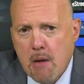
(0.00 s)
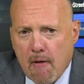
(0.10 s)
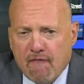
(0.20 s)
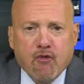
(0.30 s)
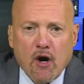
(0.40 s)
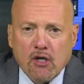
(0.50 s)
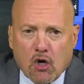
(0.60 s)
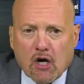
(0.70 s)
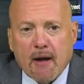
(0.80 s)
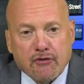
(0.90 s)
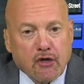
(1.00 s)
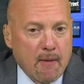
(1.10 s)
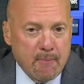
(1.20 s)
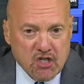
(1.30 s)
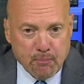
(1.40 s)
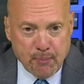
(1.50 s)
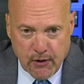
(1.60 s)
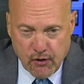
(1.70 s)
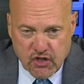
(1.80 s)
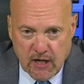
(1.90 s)
But before I talk about the company's
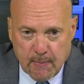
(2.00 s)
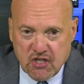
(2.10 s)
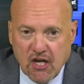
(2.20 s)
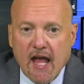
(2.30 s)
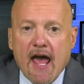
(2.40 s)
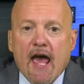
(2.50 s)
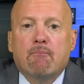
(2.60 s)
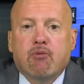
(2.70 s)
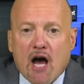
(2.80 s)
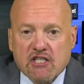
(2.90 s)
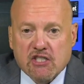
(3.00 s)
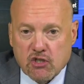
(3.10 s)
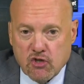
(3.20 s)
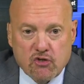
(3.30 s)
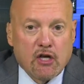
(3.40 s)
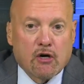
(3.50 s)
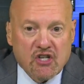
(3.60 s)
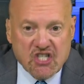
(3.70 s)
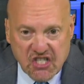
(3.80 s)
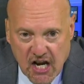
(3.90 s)
superior chips and processors that are
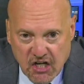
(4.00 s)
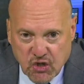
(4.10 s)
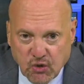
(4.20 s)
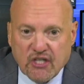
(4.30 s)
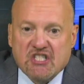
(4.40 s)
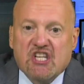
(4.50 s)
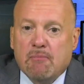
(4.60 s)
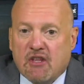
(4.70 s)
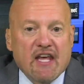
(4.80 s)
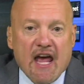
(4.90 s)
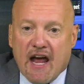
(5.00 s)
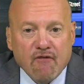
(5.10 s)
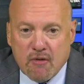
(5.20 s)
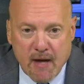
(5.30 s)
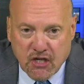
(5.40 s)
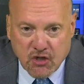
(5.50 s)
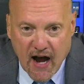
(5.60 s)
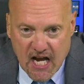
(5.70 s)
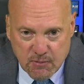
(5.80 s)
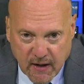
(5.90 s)
essential in seemingly every major
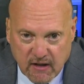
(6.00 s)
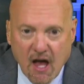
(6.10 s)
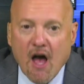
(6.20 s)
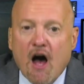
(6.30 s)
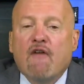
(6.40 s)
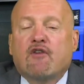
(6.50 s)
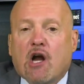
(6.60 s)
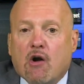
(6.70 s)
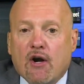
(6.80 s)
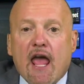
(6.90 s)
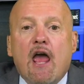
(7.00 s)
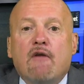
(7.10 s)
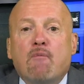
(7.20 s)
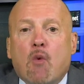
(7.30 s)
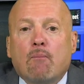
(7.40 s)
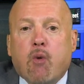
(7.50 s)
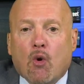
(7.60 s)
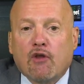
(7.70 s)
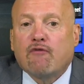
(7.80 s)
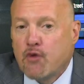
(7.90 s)
aspect of current and, more
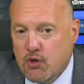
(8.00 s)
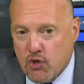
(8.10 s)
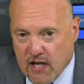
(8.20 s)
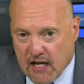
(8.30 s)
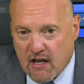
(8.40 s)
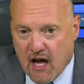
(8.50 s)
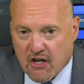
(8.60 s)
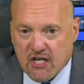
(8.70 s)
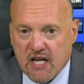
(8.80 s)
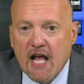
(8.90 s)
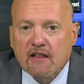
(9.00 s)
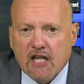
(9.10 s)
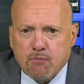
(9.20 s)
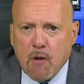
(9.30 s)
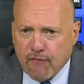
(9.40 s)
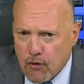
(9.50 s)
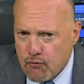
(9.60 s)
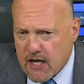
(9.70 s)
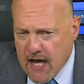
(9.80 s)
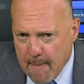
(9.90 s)
importantly, future technology, let's briefly
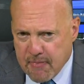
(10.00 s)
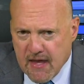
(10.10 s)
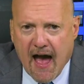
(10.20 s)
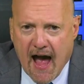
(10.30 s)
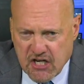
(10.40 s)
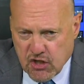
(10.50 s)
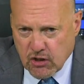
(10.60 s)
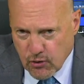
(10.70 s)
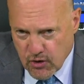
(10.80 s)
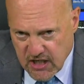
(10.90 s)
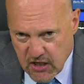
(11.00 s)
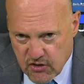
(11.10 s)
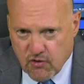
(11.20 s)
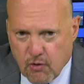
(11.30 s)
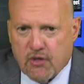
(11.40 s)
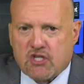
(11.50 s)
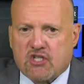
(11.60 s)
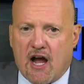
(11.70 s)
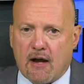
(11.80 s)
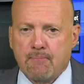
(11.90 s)
recap the Action Alert's history with the
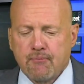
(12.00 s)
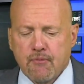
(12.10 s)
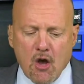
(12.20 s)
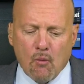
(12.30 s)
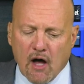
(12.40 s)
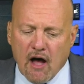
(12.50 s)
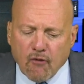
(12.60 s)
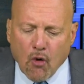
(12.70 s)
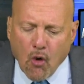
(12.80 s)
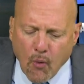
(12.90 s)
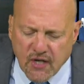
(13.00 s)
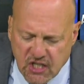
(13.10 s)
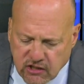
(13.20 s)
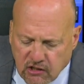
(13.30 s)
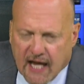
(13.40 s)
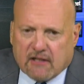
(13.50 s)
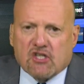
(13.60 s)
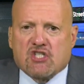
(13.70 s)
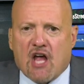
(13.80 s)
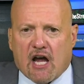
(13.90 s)
stock. While I've always liked the
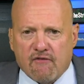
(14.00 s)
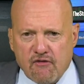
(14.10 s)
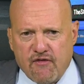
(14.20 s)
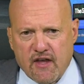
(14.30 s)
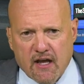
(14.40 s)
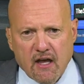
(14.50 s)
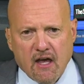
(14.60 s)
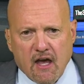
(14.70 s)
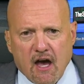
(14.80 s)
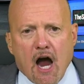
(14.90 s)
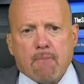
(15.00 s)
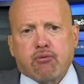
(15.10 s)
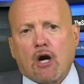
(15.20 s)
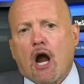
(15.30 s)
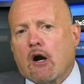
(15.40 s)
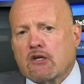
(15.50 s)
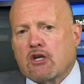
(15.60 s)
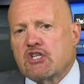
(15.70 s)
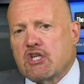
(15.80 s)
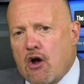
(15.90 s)
stock of Nvidia, I
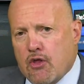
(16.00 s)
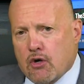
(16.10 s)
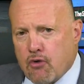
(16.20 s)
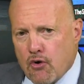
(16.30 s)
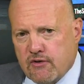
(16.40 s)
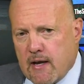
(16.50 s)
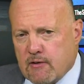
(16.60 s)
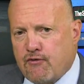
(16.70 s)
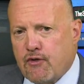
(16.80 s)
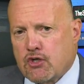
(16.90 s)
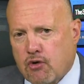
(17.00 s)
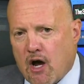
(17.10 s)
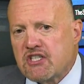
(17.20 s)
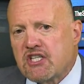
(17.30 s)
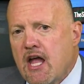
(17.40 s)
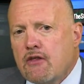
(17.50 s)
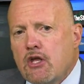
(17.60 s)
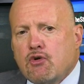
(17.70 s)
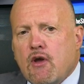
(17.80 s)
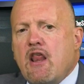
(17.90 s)
prioritize other growth names for the trust that
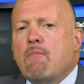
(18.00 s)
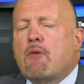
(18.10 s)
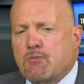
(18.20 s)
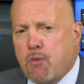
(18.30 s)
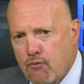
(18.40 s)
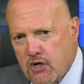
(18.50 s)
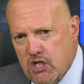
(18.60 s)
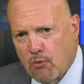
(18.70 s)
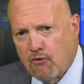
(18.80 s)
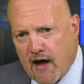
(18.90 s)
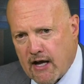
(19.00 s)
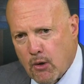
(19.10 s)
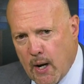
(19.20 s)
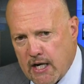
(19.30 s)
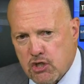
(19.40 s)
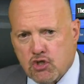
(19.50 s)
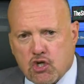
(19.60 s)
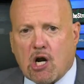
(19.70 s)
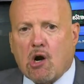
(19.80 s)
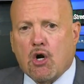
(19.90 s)
traded at much more reasonable valuations to
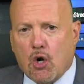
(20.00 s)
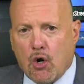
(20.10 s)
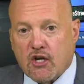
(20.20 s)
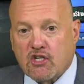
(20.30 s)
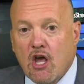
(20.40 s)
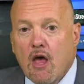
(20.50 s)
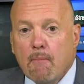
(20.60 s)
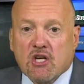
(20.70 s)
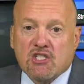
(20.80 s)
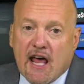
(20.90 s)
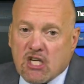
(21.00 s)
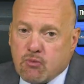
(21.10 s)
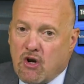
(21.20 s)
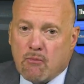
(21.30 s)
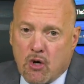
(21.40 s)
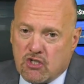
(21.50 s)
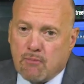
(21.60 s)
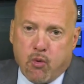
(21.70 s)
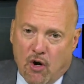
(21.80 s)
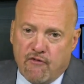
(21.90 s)
current earnings, because that is one of the most
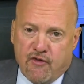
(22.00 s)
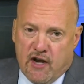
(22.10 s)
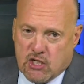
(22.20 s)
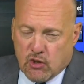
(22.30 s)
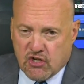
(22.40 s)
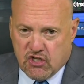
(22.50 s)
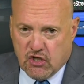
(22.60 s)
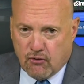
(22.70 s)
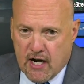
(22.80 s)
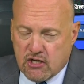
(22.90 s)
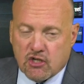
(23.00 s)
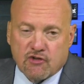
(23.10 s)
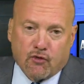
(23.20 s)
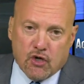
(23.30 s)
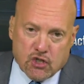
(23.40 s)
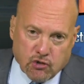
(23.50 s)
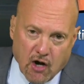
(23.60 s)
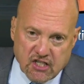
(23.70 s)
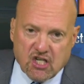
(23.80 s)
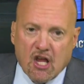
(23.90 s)
important financial considerations for a
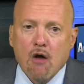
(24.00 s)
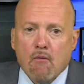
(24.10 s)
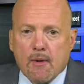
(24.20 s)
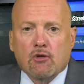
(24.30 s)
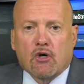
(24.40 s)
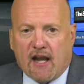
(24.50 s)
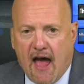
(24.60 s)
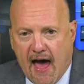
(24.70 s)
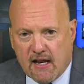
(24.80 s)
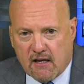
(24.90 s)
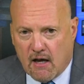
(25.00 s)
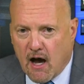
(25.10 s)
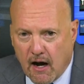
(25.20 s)
trust when we look at adding